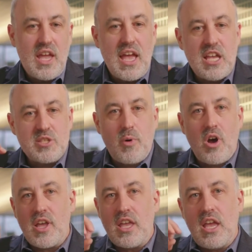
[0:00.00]
is
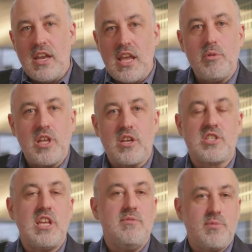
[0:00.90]
by enabling us
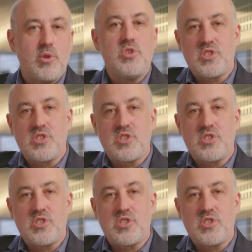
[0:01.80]
to influence